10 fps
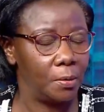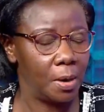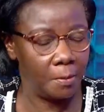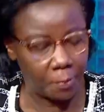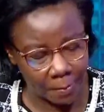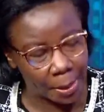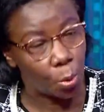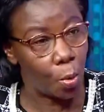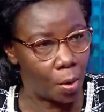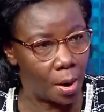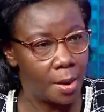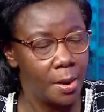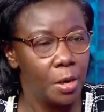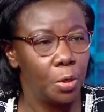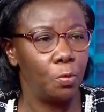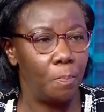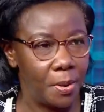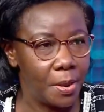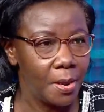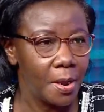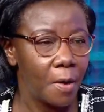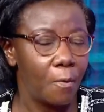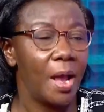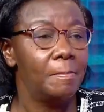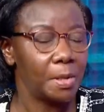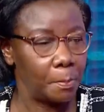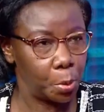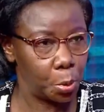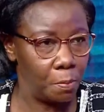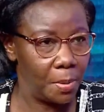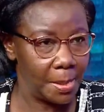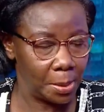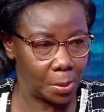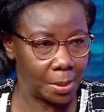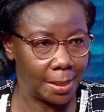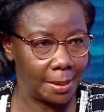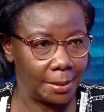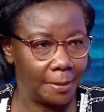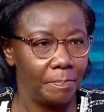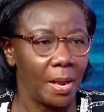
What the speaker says: out of that hole to be where I'm supposed to be in the society.